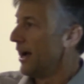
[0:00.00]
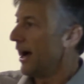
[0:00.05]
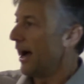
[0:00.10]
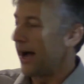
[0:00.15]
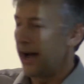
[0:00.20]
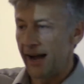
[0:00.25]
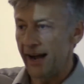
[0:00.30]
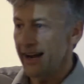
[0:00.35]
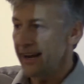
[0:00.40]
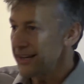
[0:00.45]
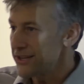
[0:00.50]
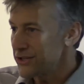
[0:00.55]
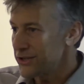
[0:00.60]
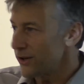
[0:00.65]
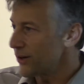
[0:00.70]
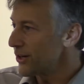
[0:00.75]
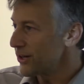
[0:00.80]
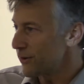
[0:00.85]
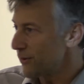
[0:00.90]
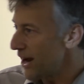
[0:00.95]
I
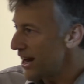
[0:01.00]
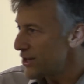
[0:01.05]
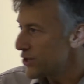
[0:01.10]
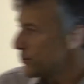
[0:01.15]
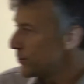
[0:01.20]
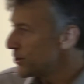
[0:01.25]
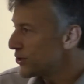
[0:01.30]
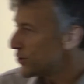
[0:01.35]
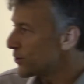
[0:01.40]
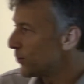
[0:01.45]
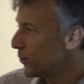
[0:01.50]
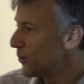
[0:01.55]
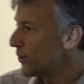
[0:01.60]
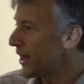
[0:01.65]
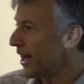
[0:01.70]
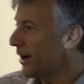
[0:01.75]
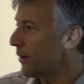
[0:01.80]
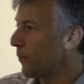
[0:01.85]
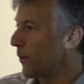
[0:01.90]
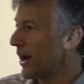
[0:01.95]
started graduate school
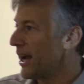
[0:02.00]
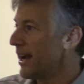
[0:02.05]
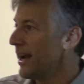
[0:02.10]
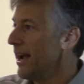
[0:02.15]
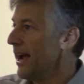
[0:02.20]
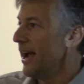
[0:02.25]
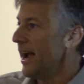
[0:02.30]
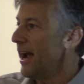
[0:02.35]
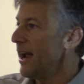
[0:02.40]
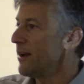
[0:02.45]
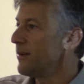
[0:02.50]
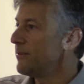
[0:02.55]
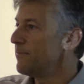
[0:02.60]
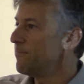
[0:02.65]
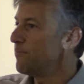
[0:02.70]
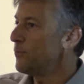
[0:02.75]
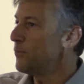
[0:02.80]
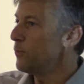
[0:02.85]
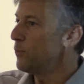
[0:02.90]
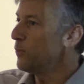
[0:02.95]
that way,
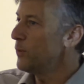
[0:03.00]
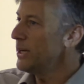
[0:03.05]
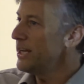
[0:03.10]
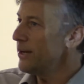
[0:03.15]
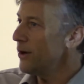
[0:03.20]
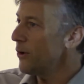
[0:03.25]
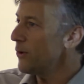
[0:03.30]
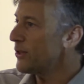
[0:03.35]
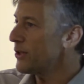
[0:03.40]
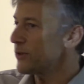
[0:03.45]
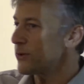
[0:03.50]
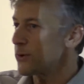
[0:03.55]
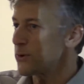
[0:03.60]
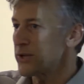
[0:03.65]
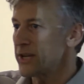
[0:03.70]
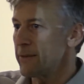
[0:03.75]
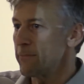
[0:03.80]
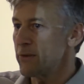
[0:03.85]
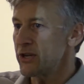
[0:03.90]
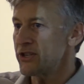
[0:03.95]
and we know that
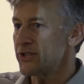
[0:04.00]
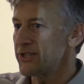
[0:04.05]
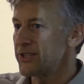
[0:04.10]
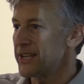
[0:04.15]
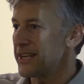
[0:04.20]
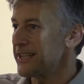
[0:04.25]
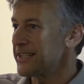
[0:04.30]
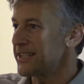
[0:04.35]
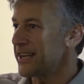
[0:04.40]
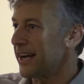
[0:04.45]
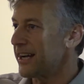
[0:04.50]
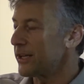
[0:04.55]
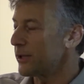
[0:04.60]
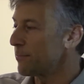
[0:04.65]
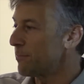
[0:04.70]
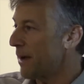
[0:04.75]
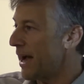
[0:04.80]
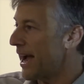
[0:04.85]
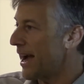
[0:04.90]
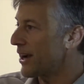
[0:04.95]
those ambitions get
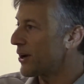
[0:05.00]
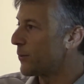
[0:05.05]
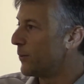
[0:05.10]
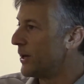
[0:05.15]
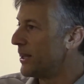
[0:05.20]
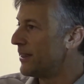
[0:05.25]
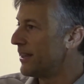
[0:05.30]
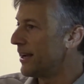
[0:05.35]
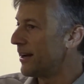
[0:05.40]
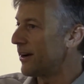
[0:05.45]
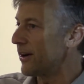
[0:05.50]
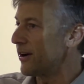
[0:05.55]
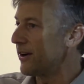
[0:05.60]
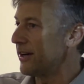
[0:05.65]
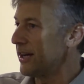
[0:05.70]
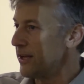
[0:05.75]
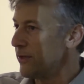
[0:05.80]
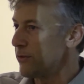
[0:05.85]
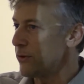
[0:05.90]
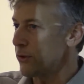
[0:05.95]
dialed back when they're
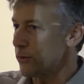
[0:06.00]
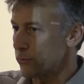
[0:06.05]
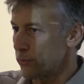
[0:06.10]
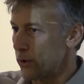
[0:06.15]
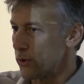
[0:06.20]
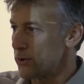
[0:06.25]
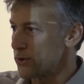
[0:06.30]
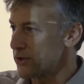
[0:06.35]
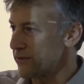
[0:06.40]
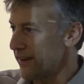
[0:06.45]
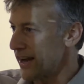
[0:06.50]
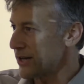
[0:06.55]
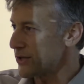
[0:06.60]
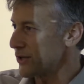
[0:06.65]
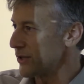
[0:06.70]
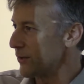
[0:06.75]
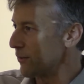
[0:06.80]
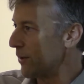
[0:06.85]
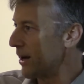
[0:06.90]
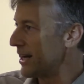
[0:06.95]
in the throes of
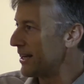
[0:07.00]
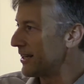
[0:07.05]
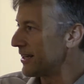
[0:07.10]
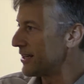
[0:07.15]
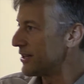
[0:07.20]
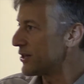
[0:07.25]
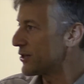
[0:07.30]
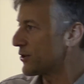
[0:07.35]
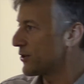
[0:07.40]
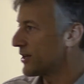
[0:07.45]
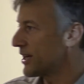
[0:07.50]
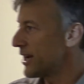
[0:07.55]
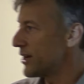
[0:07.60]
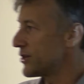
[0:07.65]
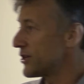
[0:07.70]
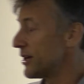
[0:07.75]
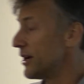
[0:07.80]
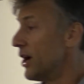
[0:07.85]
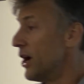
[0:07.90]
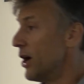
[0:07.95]
actually writing a
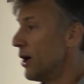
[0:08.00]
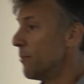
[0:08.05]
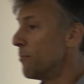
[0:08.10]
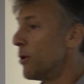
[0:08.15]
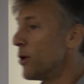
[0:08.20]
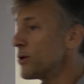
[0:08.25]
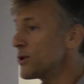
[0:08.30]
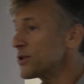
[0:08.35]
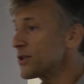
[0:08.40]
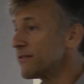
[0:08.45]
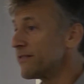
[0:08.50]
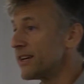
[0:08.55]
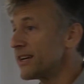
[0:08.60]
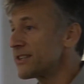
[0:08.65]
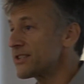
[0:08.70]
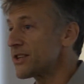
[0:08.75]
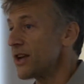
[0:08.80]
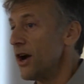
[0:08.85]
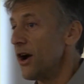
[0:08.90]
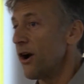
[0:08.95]
dissertation. Most of
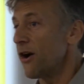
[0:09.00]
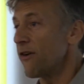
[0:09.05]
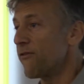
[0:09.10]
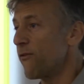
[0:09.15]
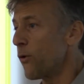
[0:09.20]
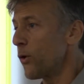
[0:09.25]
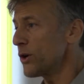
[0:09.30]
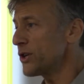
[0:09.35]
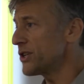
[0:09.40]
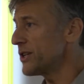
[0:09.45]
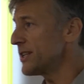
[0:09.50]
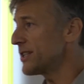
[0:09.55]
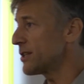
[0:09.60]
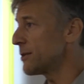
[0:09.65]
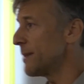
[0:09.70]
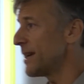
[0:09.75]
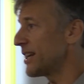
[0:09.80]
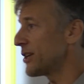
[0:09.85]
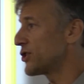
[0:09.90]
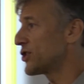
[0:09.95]
us are fortunate to
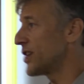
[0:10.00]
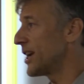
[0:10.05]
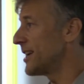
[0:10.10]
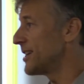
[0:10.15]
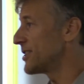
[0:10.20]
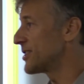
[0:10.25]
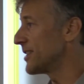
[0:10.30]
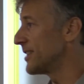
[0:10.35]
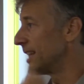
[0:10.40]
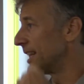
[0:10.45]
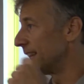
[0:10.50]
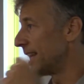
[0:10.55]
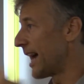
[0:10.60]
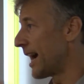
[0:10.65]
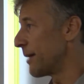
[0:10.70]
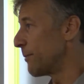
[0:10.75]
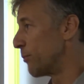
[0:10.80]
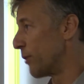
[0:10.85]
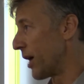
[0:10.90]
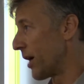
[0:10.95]
make a change in the
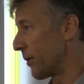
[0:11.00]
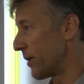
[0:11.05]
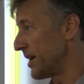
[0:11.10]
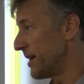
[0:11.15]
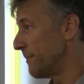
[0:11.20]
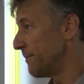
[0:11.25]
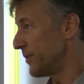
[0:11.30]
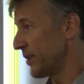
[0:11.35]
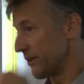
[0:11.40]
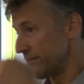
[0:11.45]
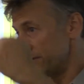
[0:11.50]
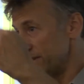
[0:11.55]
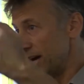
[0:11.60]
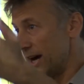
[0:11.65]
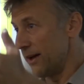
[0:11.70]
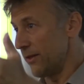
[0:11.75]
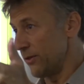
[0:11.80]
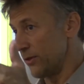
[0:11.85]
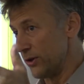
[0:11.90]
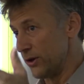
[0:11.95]
library, if
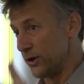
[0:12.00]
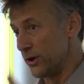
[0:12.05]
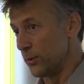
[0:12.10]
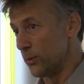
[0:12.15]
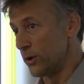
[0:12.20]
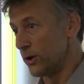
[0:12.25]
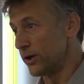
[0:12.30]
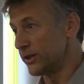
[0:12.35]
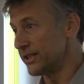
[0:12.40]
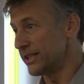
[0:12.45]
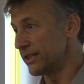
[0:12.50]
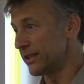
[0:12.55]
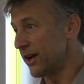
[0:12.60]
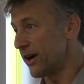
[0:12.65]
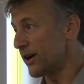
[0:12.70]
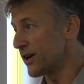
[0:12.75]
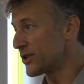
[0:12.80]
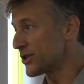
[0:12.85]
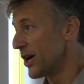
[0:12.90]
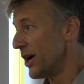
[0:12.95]
not the world at
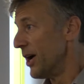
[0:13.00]
large,